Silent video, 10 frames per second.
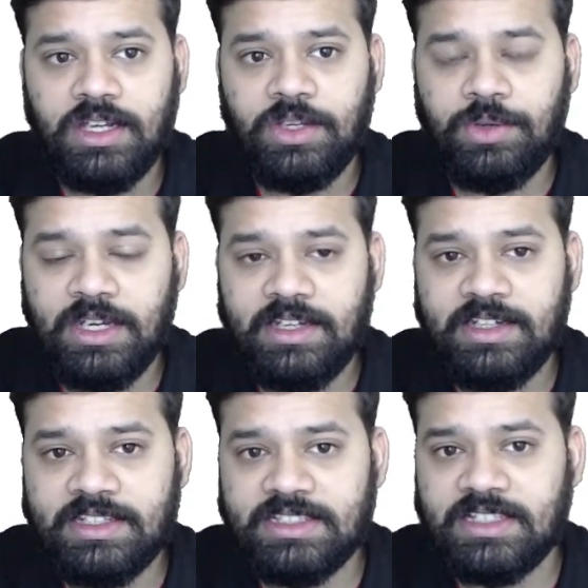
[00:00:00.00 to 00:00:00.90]
United
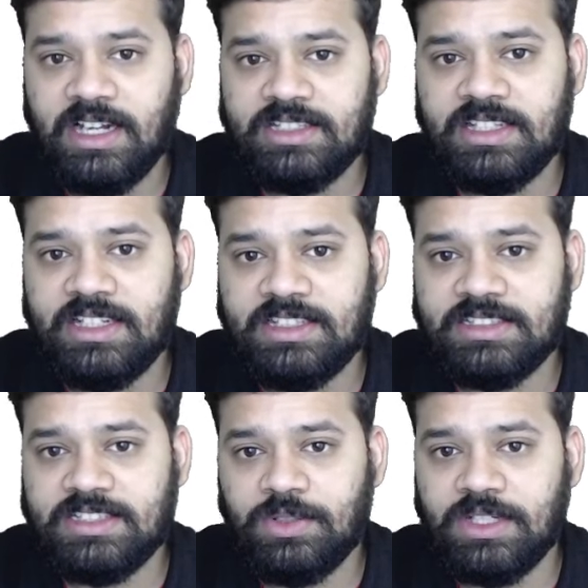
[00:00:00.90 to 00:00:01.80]
Nations Culture
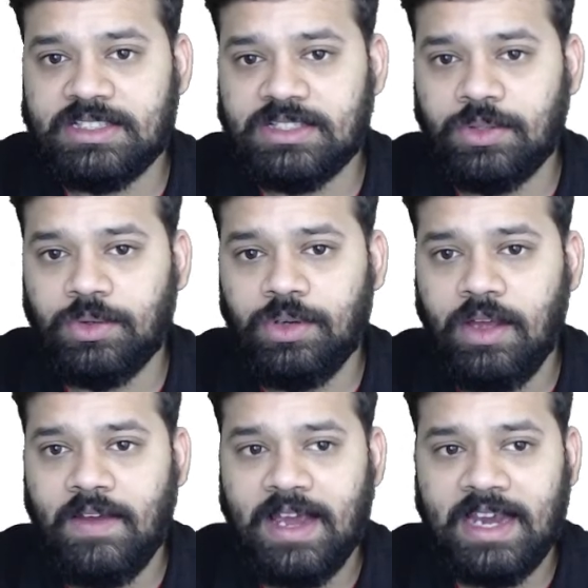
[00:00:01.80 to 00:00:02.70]
Agency UNESCO
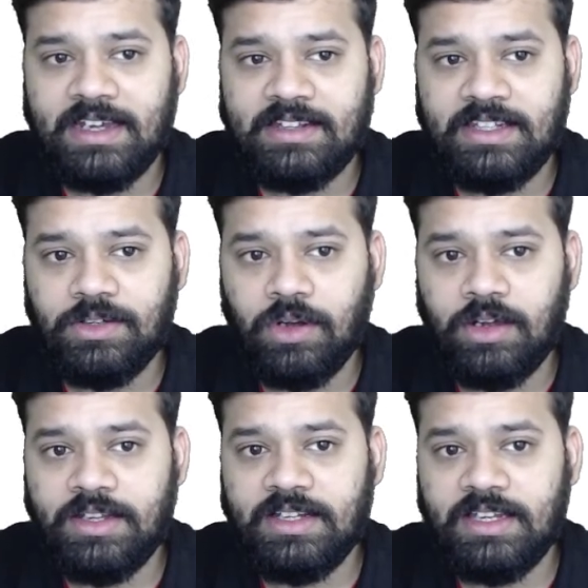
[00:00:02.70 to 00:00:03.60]
added the
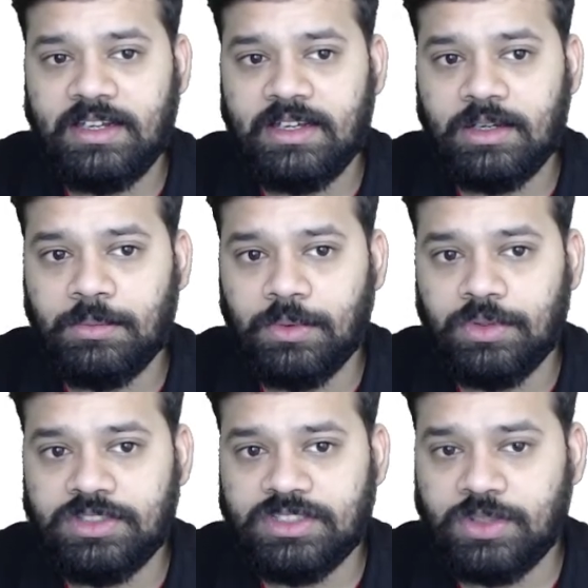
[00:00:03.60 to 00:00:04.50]
Nordic clinker
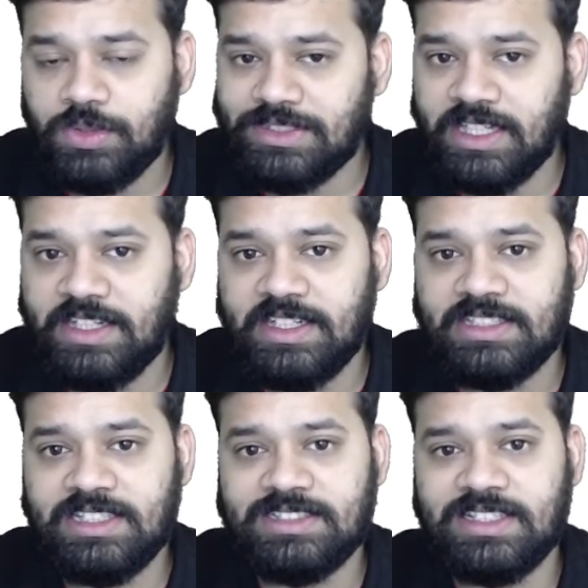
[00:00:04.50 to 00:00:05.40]
boards to its heritage
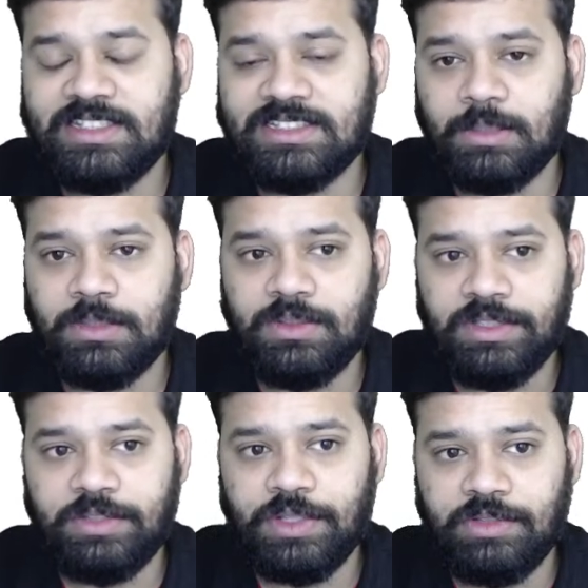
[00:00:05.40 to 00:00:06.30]
list in December
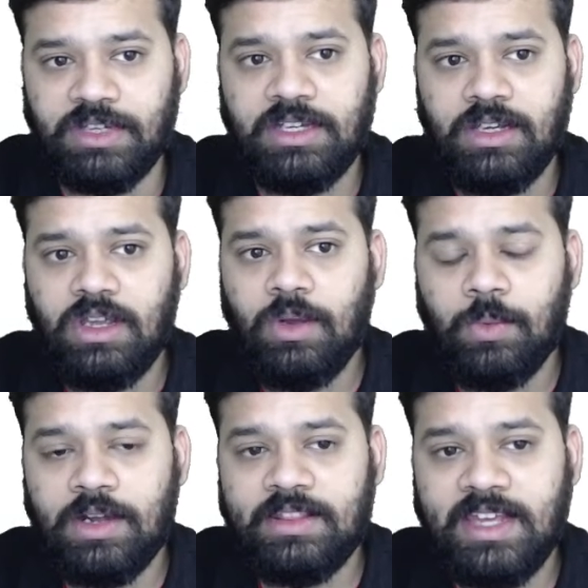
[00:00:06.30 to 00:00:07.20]
2021.
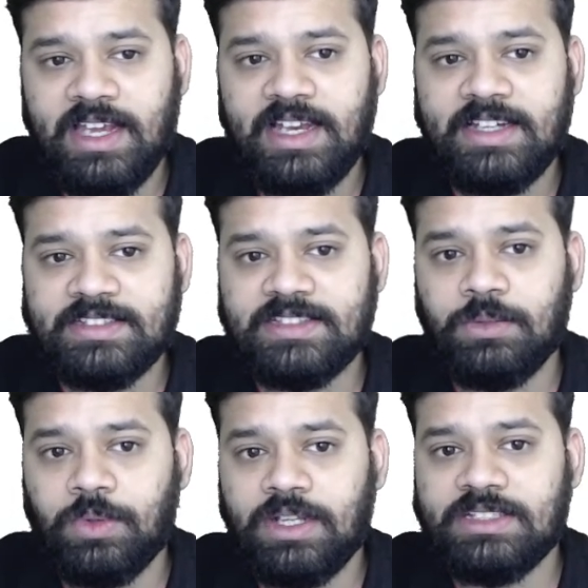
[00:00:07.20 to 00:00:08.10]
What are the highlights? The
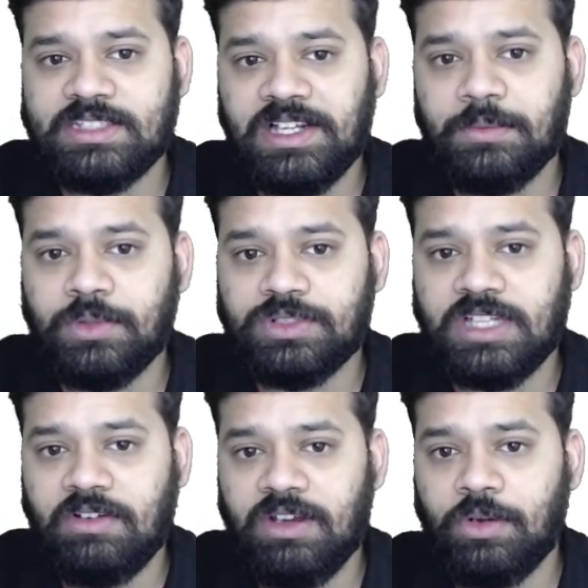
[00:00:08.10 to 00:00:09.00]
wooden sailboats
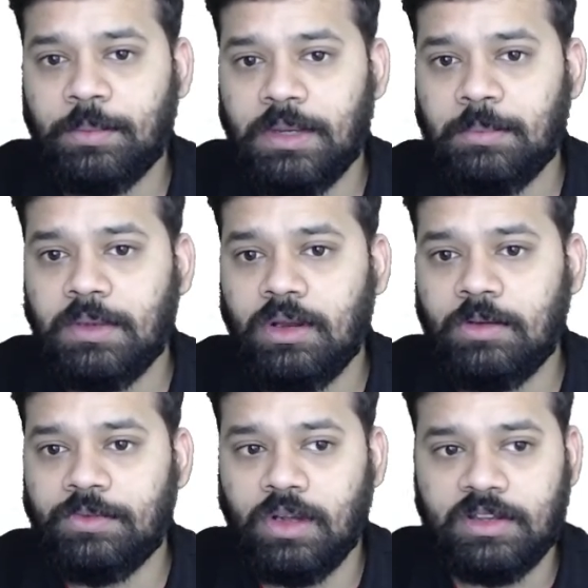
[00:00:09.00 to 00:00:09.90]
have allowed people
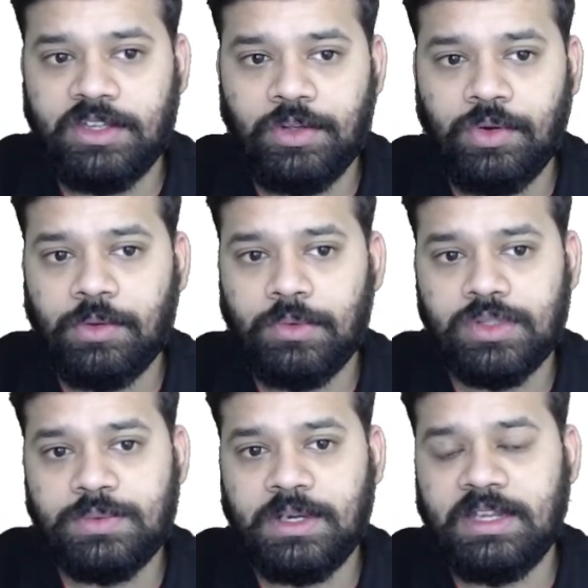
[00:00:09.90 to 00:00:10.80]
of Northern Europe to
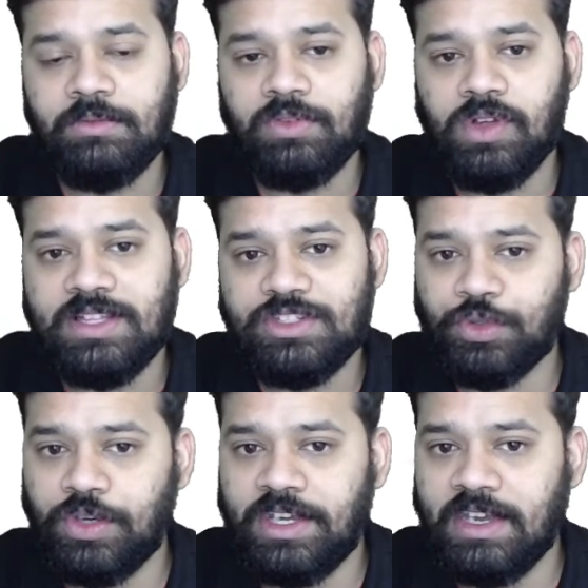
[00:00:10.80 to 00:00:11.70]
spread influence,
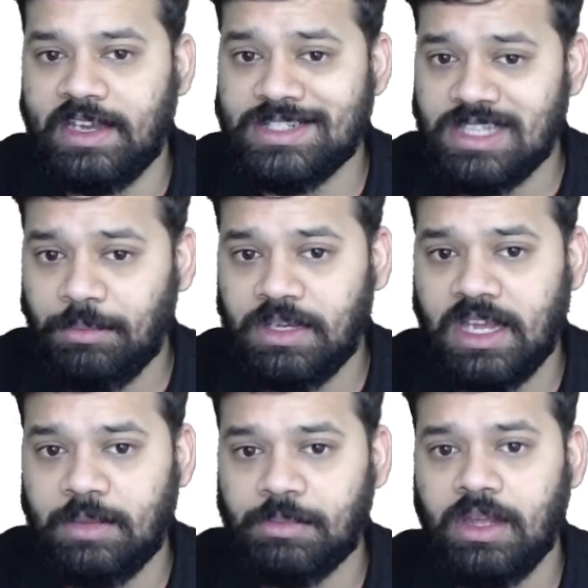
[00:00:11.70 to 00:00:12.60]
trade, and
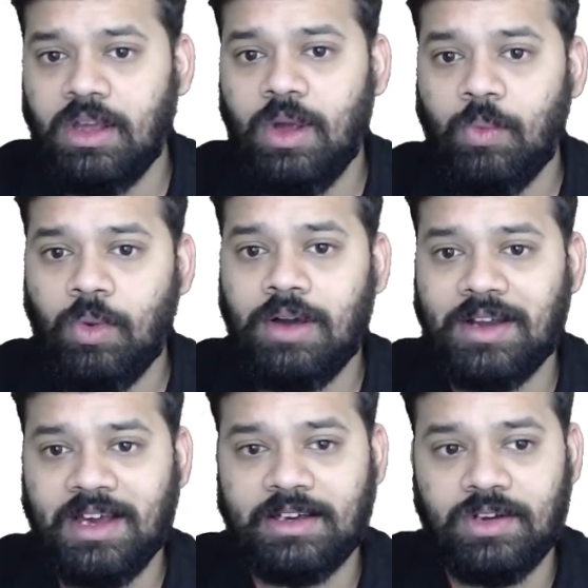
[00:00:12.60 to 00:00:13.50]
sometimes
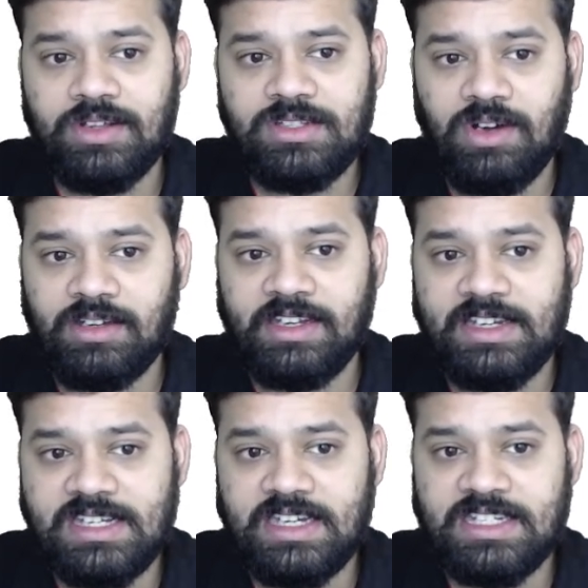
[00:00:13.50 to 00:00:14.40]
war across
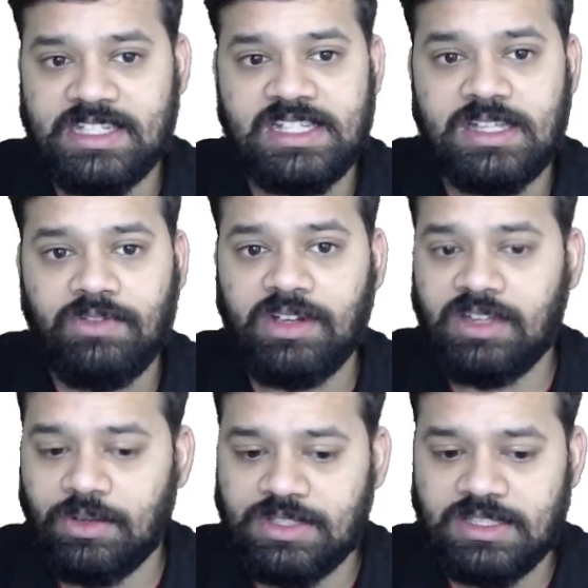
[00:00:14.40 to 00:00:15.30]
continents and seas for
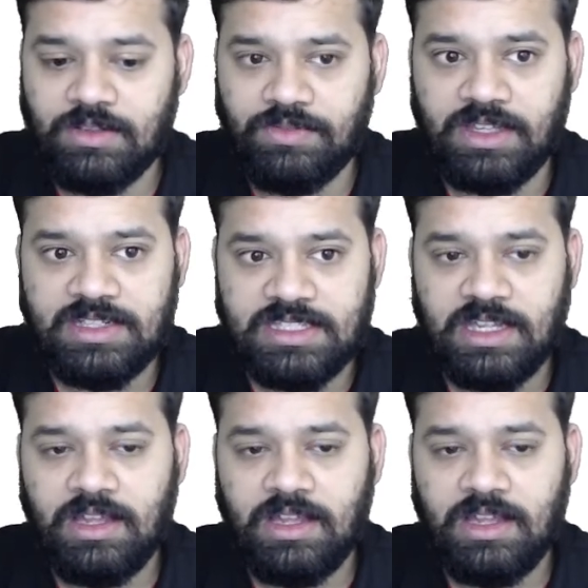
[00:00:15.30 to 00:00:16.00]
thousands of years.